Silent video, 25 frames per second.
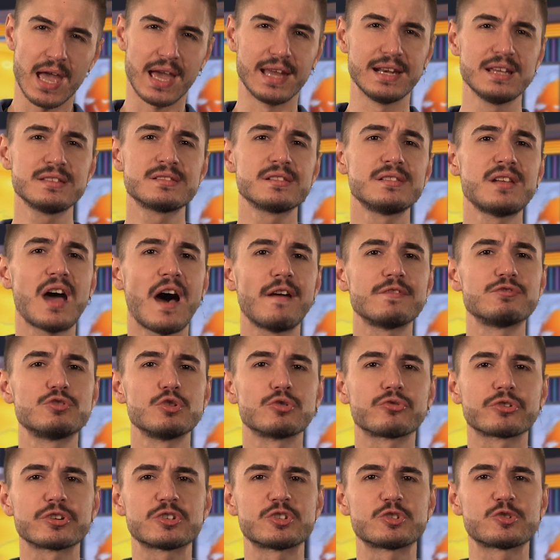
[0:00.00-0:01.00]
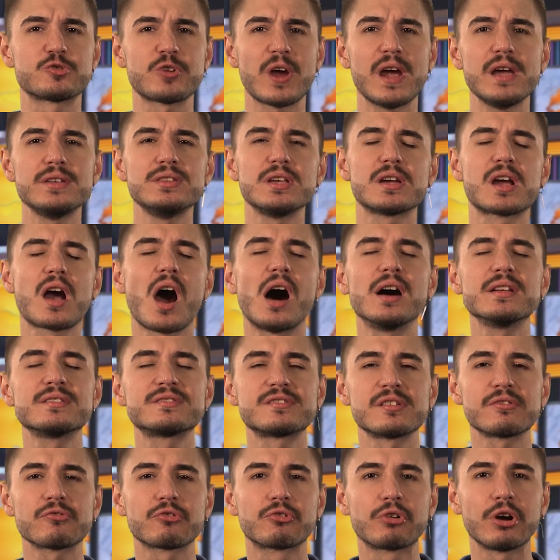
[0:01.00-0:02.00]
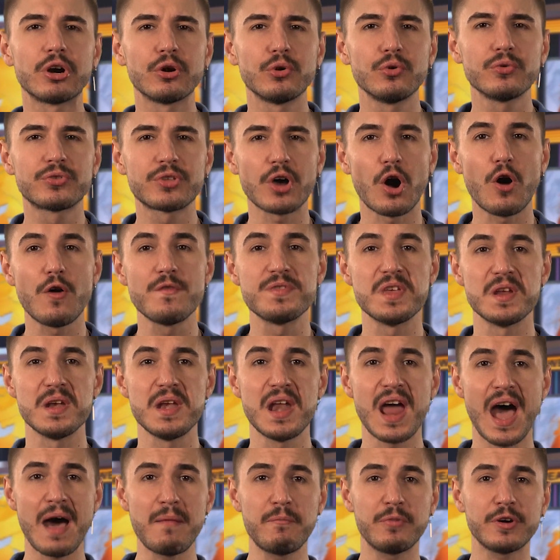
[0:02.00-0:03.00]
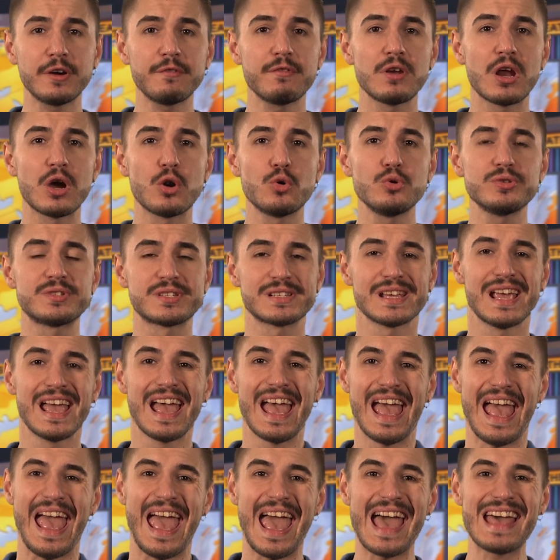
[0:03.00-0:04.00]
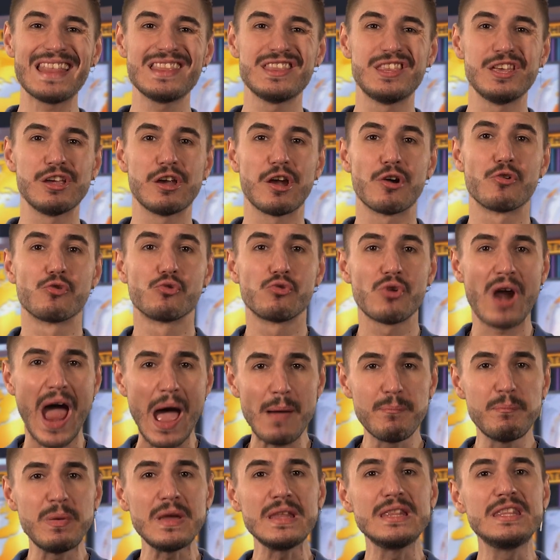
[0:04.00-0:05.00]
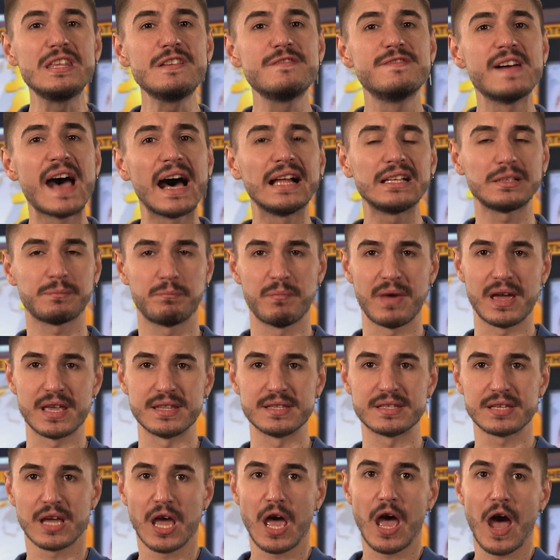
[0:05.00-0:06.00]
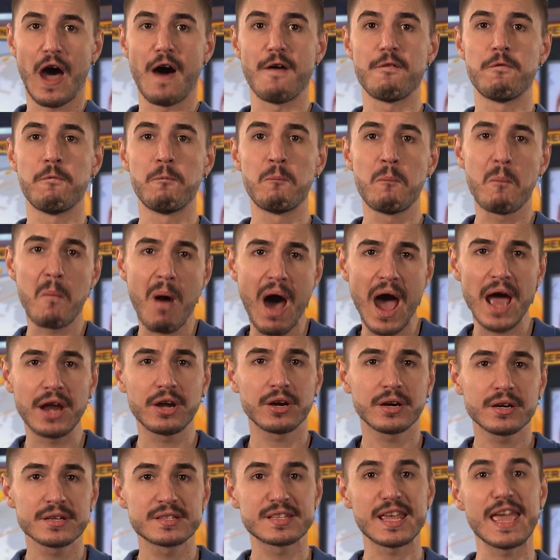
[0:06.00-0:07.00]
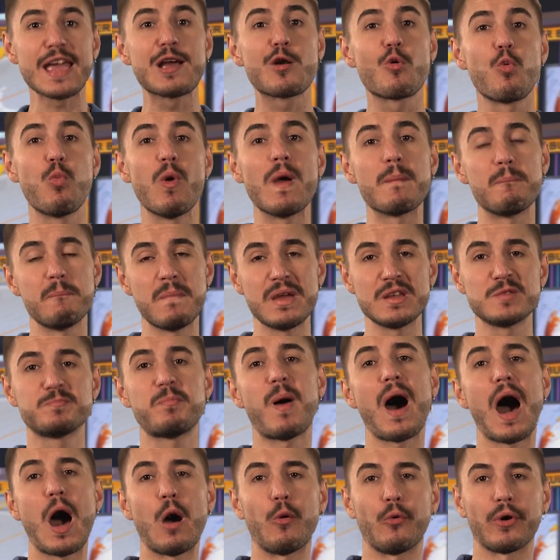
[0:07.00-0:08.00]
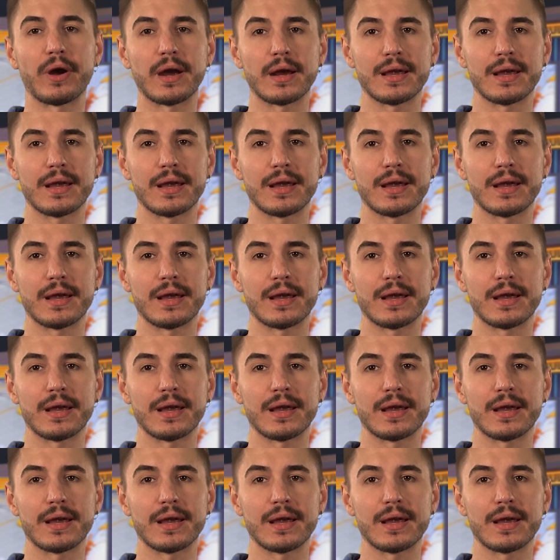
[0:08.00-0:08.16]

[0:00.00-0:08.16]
It is enough to restrain the constant growth of the number of nodes and the rapid development of miners' equipment power.